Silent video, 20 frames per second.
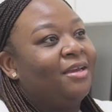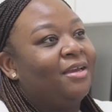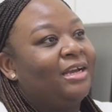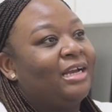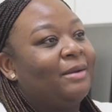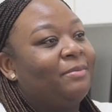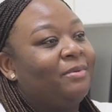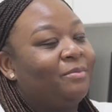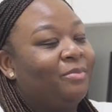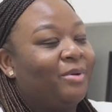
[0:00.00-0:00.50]

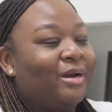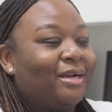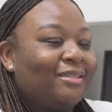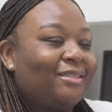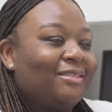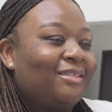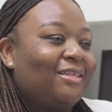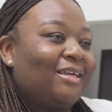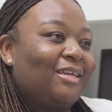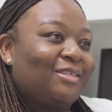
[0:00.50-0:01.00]
I've been
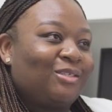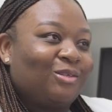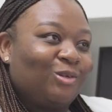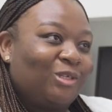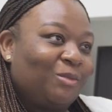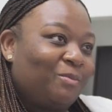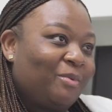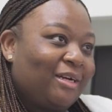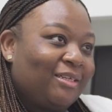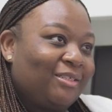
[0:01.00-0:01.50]
practicing as a
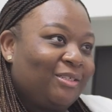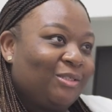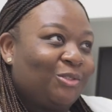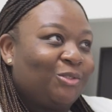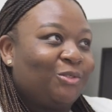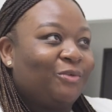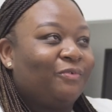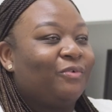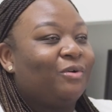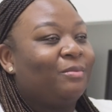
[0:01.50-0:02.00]
nurse
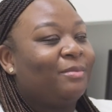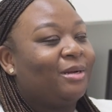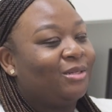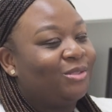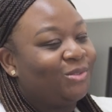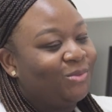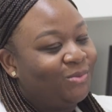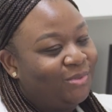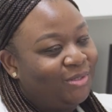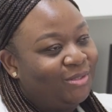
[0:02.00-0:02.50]
practitioner for
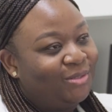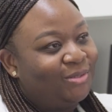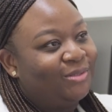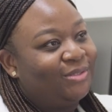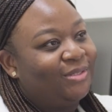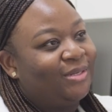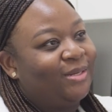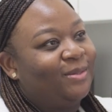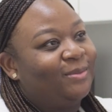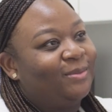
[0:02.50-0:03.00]
about two years now.